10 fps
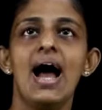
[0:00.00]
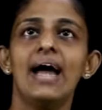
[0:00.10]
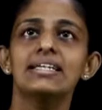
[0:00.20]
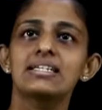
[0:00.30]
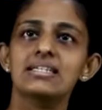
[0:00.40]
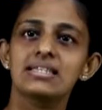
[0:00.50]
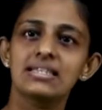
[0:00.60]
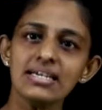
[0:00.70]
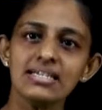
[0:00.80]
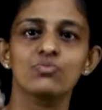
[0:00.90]
and it is
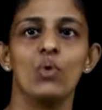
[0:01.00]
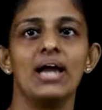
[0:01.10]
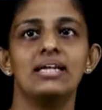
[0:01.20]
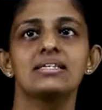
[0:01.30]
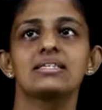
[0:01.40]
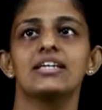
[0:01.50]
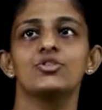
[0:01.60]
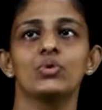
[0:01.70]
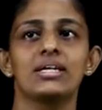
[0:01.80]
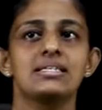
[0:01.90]
this violence
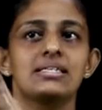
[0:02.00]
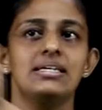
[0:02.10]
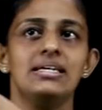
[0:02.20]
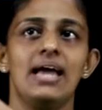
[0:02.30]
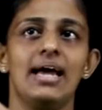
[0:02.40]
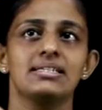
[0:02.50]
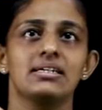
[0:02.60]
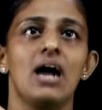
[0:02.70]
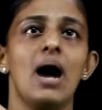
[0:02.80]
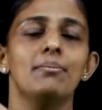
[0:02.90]
that you can see at
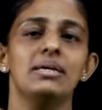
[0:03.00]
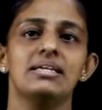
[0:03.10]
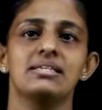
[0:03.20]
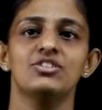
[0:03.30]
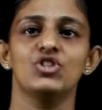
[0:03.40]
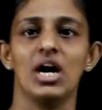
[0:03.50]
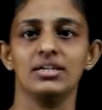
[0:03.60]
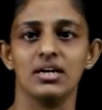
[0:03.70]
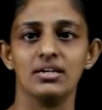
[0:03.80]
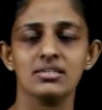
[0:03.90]
Kambili's and
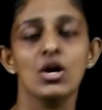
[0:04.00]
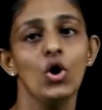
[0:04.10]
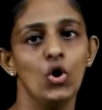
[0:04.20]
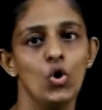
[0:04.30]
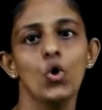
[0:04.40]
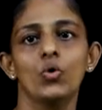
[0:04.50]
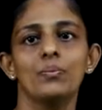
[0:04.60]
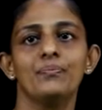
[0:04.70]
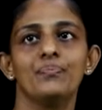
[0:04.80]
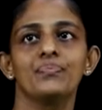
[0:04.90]
Jaja's
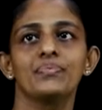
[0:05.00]
home.